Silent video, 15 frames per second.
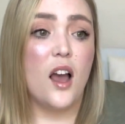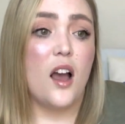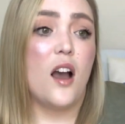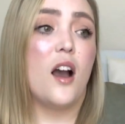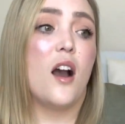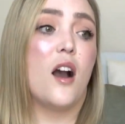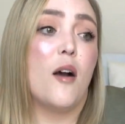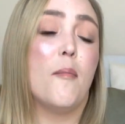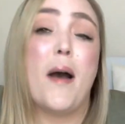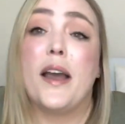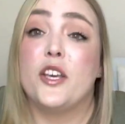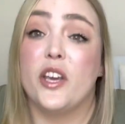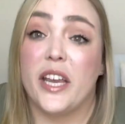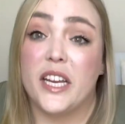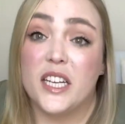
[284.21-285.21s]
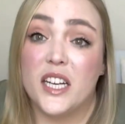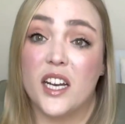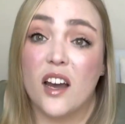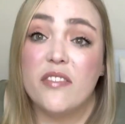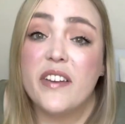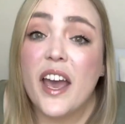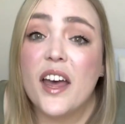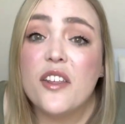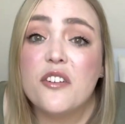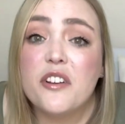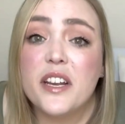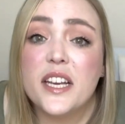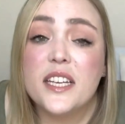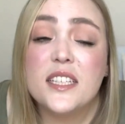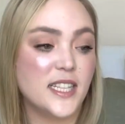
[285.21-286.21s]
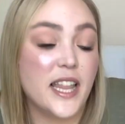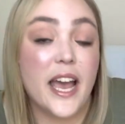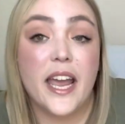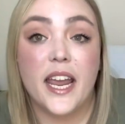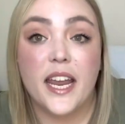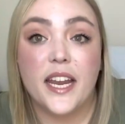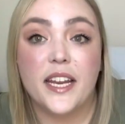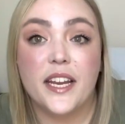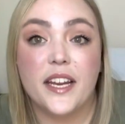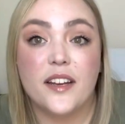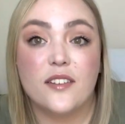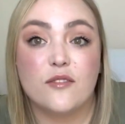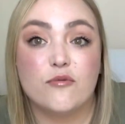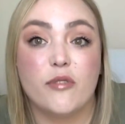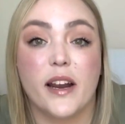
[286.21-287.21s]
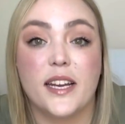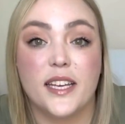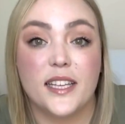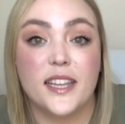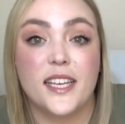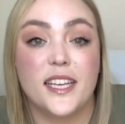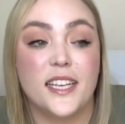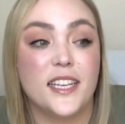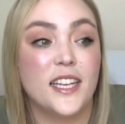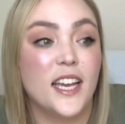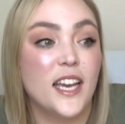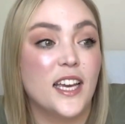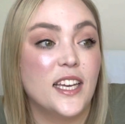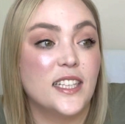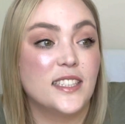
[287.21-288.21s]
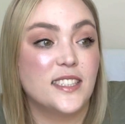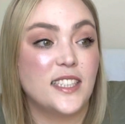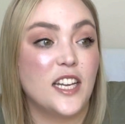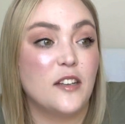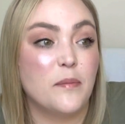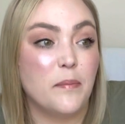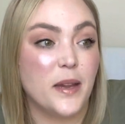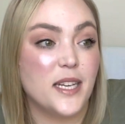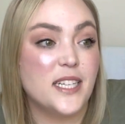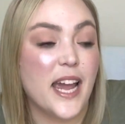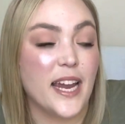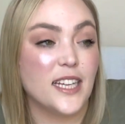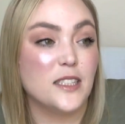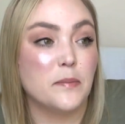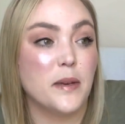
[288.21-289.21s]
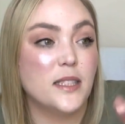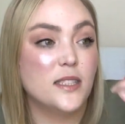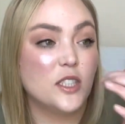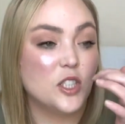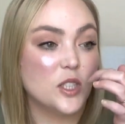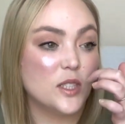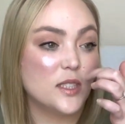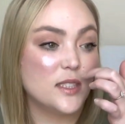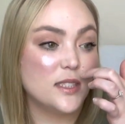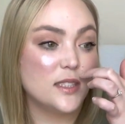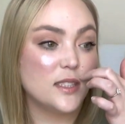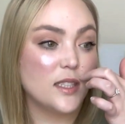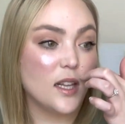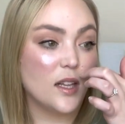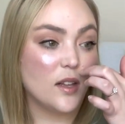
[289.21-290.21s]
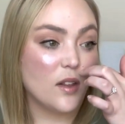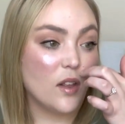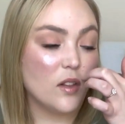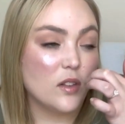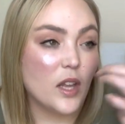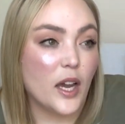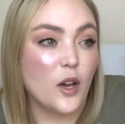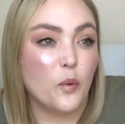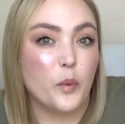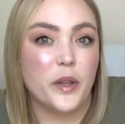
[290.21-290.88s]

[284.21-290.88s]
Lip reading: Are you eating enough calories? They regularly send me text messages like with